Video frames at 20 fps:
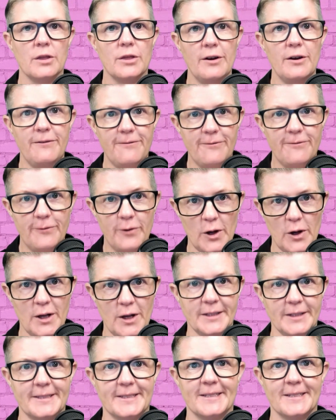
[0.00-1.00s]
The
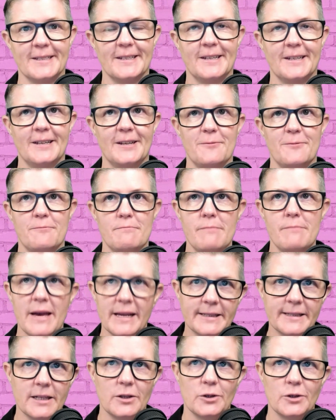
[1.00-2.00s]
first
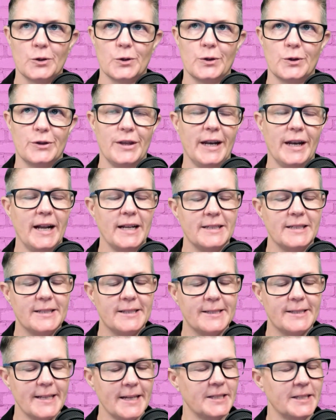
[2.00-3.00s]
message that I
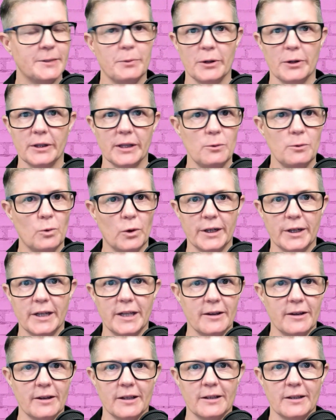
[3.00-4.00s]
desperately want to
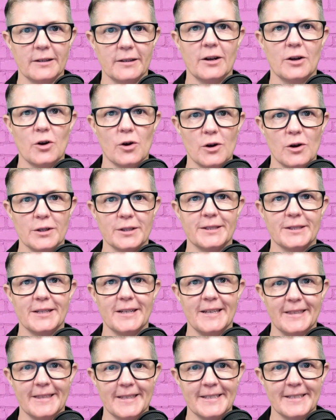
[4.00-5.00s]
get across
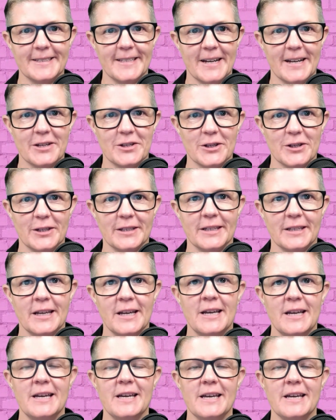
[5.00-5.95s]
in this section